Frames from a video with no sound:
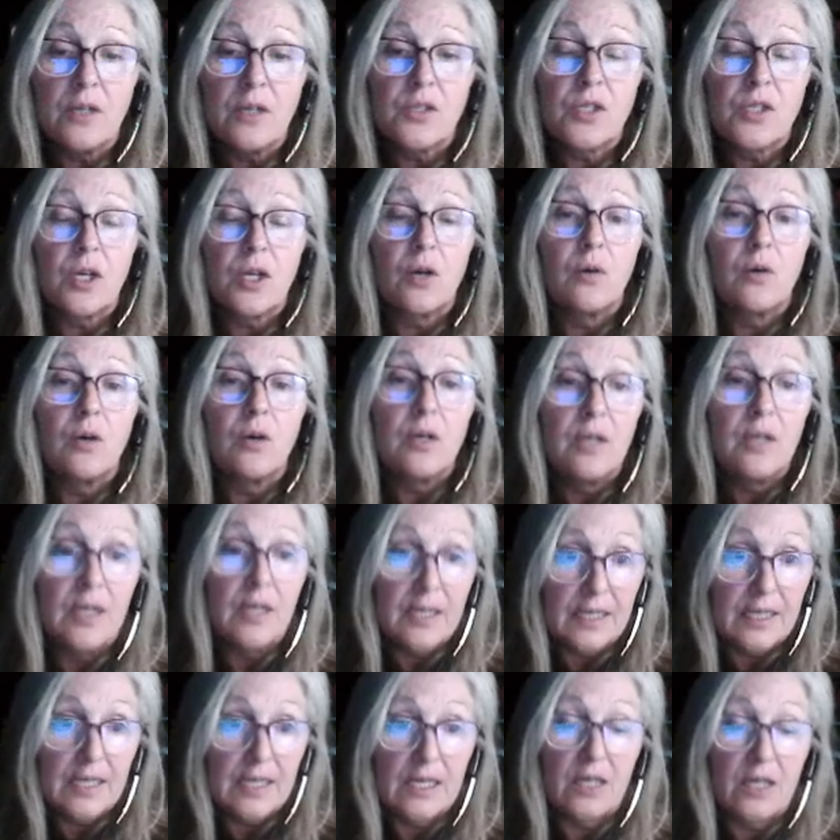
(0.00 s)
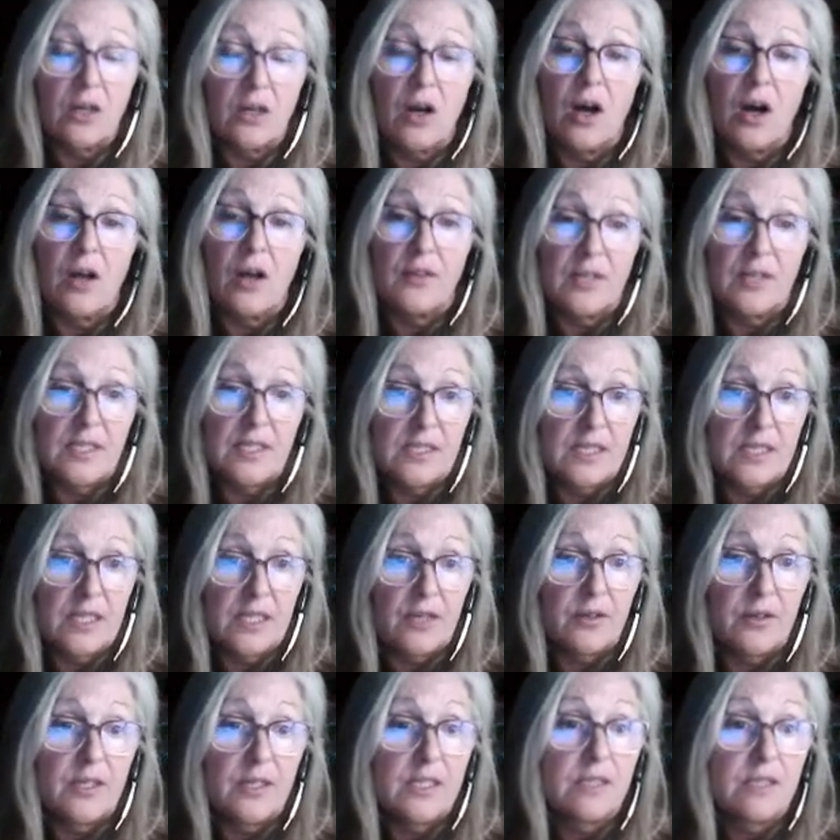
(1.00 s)
So again, all these
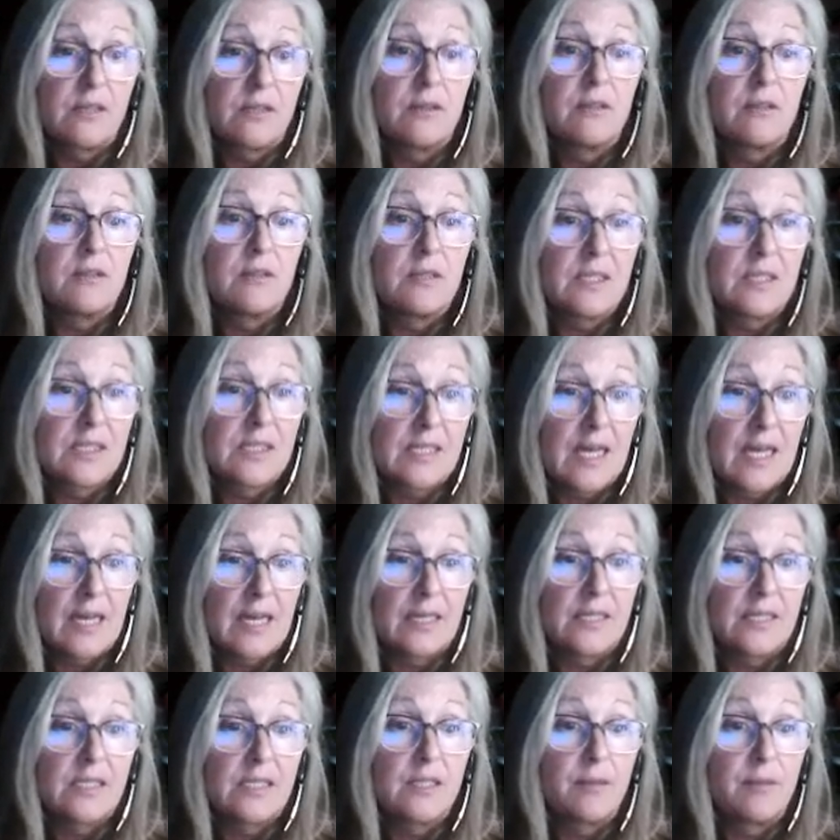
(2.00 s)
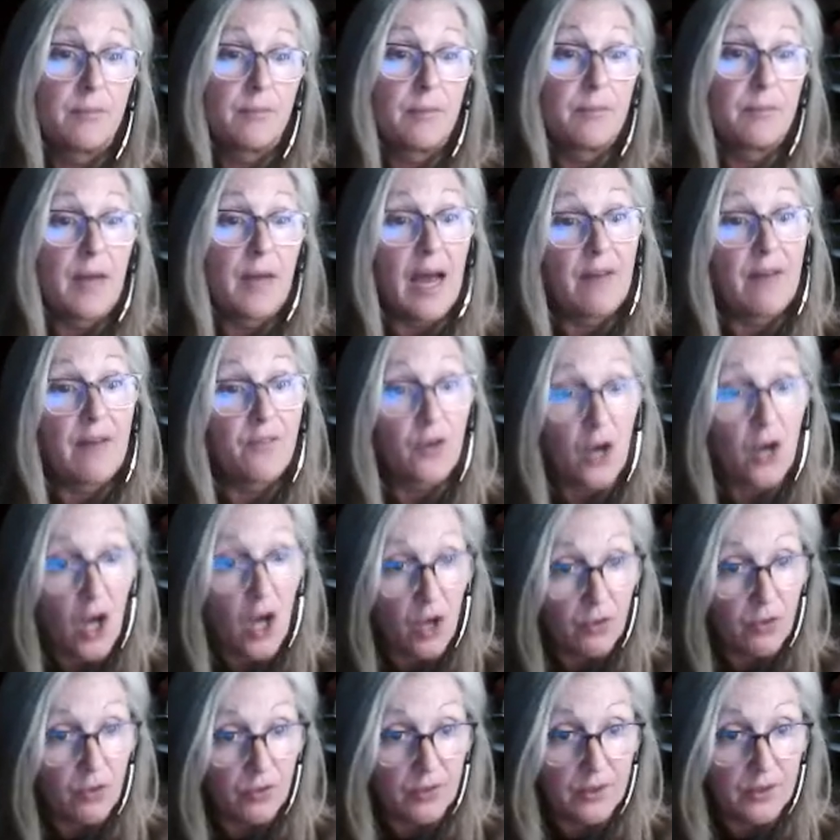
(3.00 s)
theories decided to have their
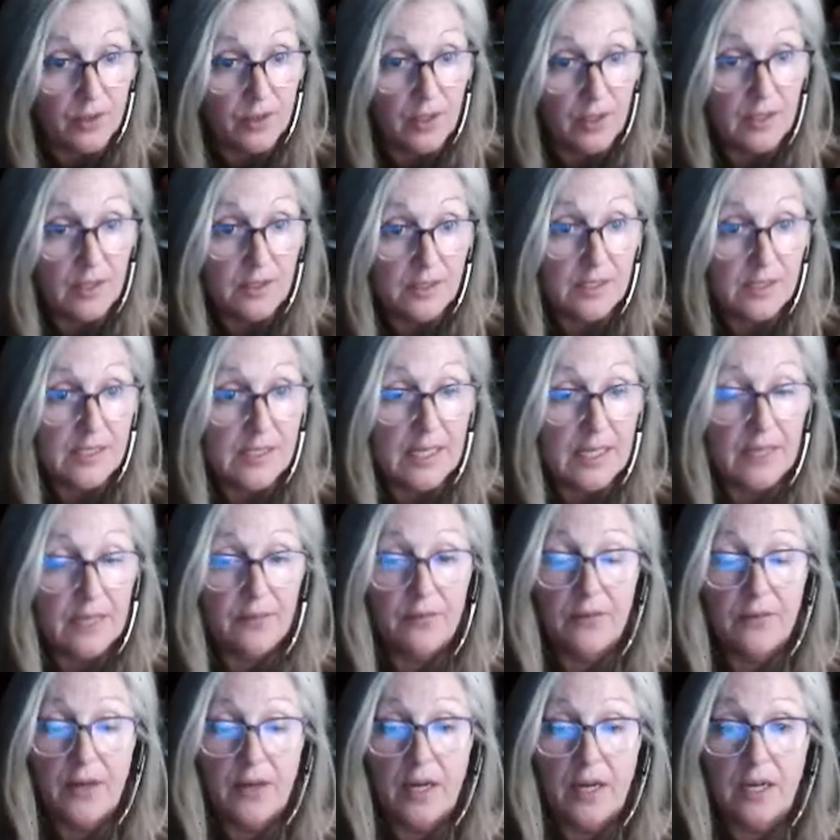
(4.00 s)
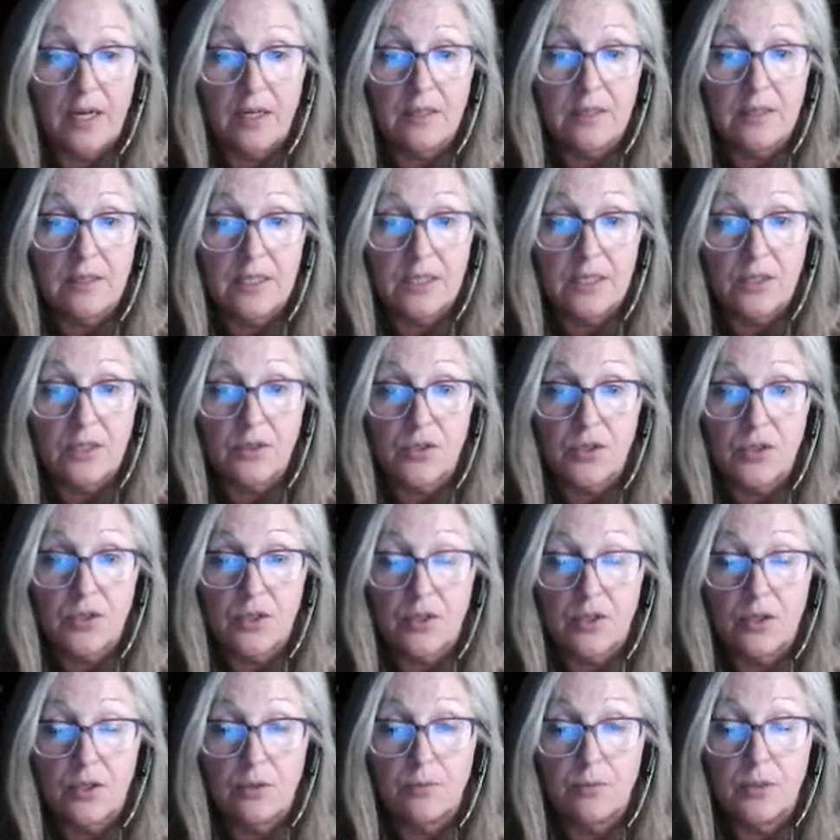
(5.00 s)
own set of clinical
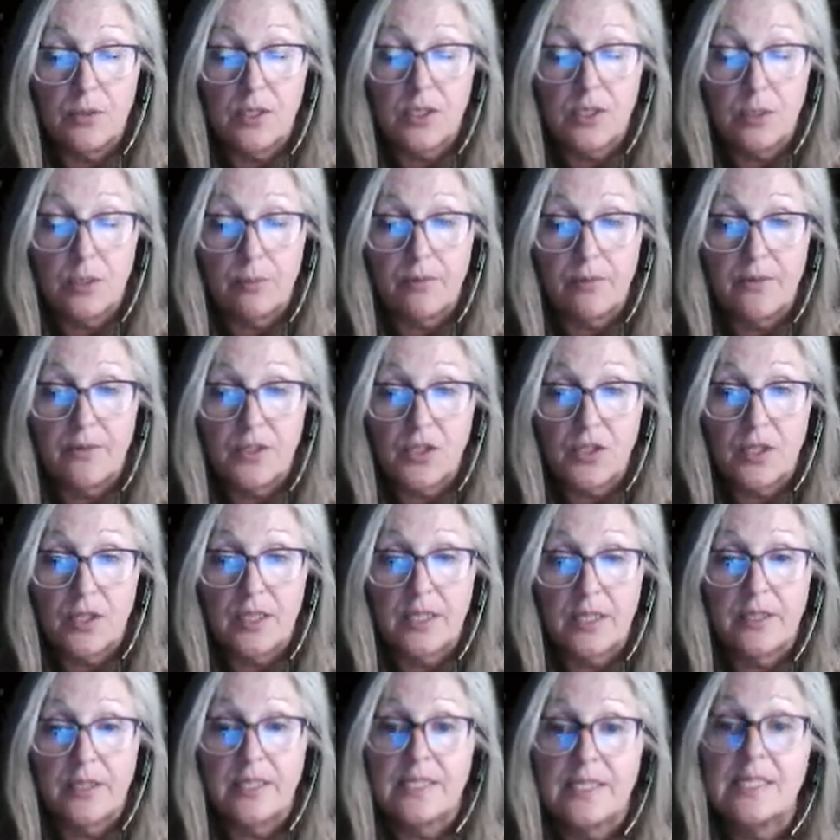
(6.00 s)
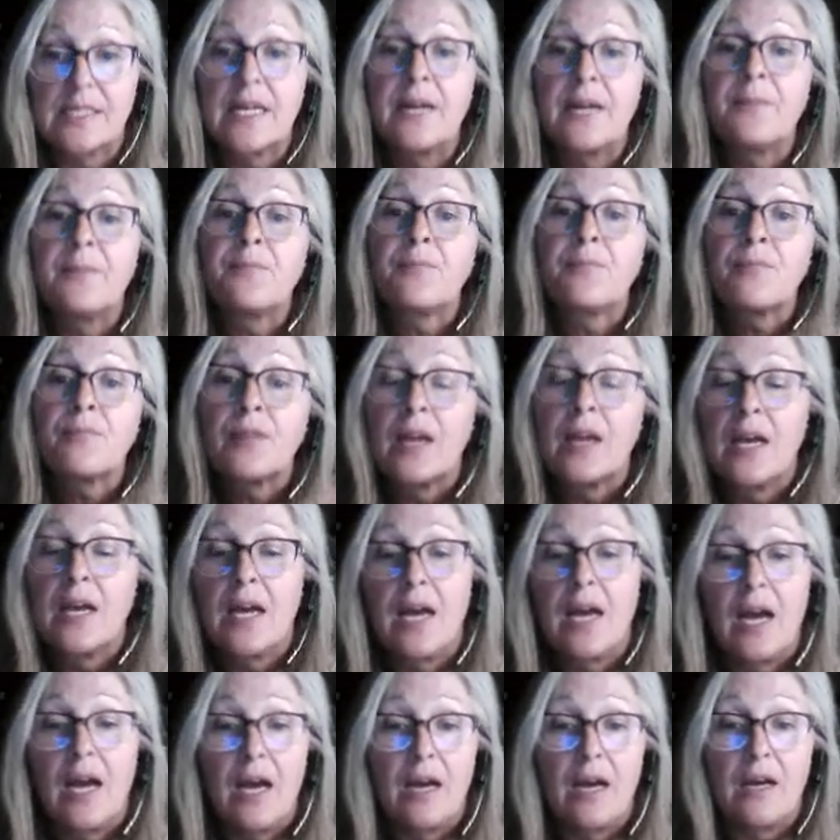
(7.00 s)
supervision theories
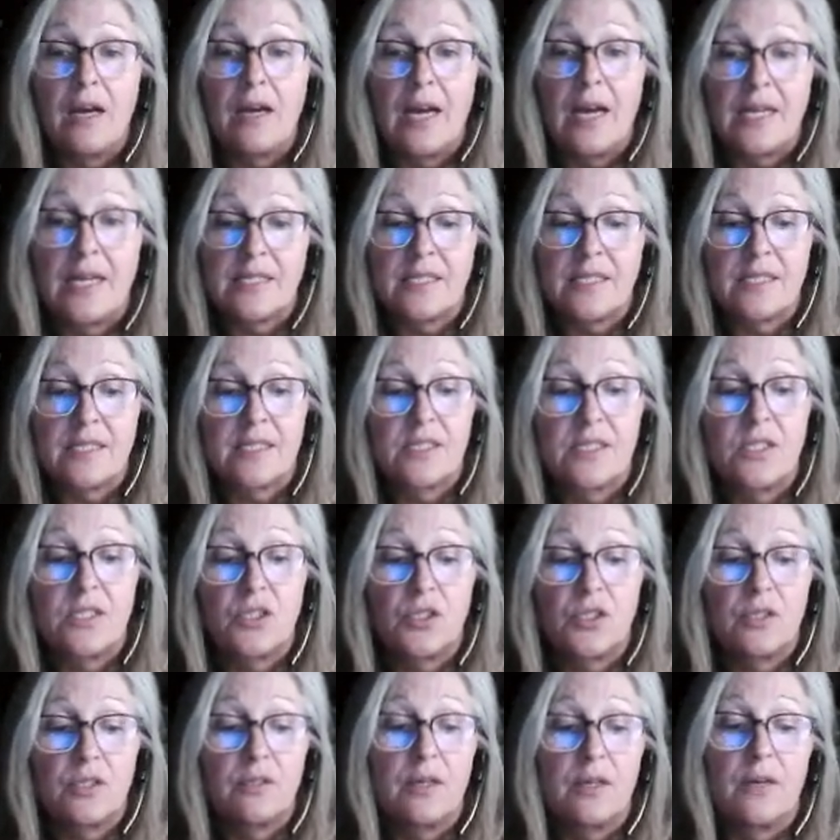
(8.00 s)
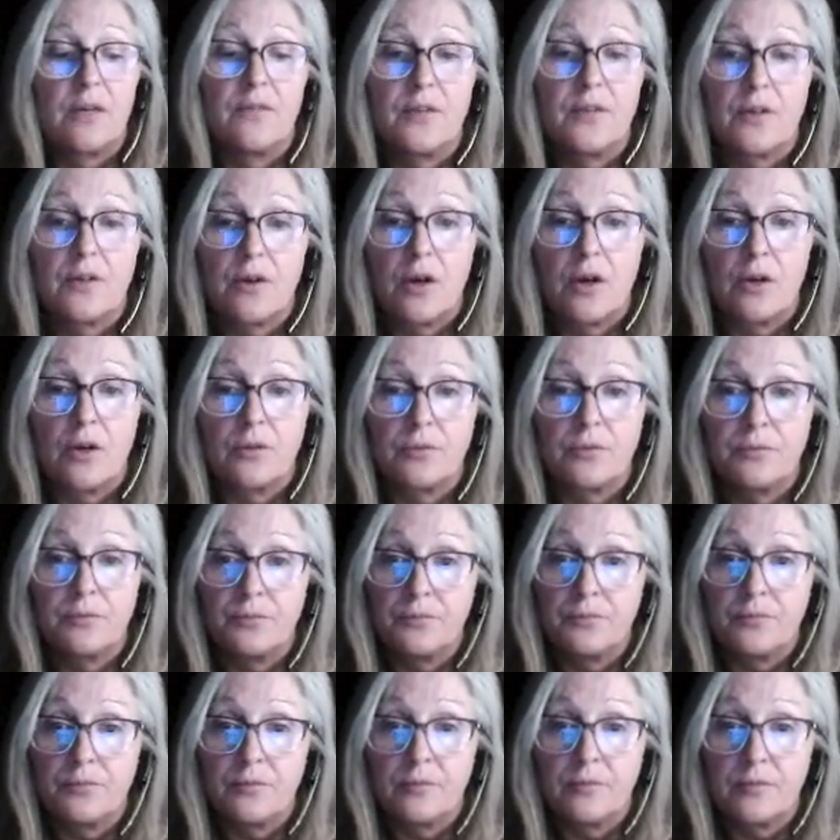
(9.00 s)
as an extension of their own
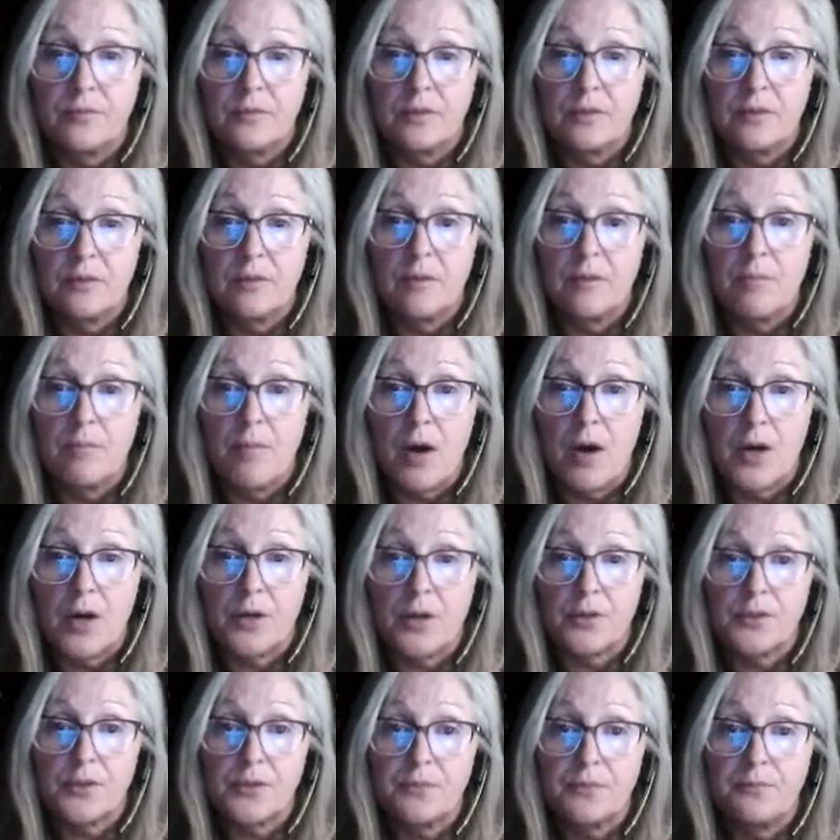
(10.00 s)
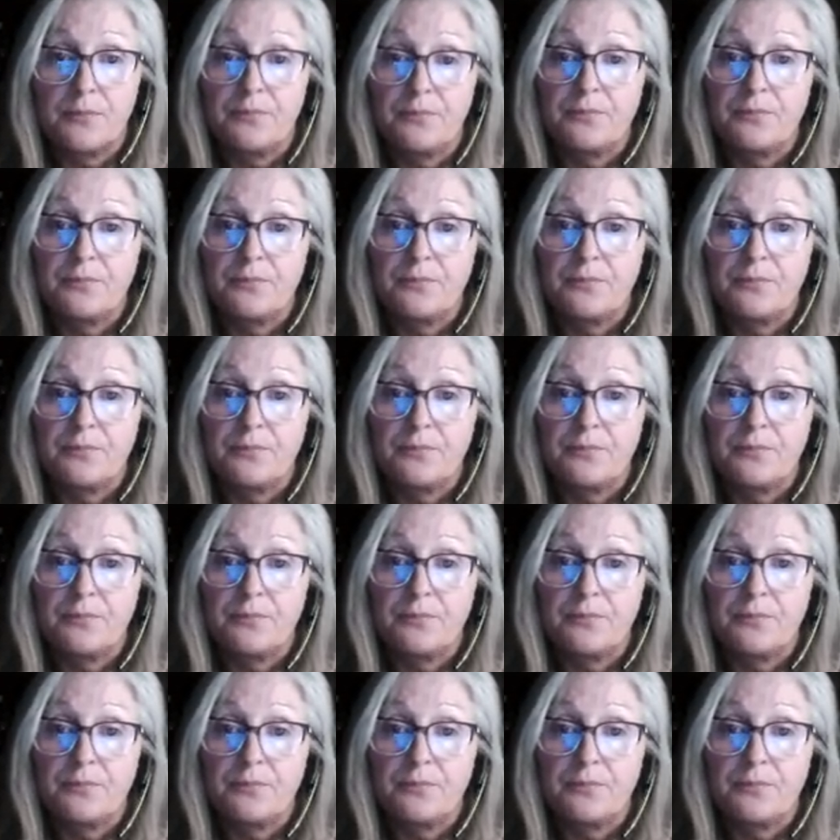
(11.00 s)
models.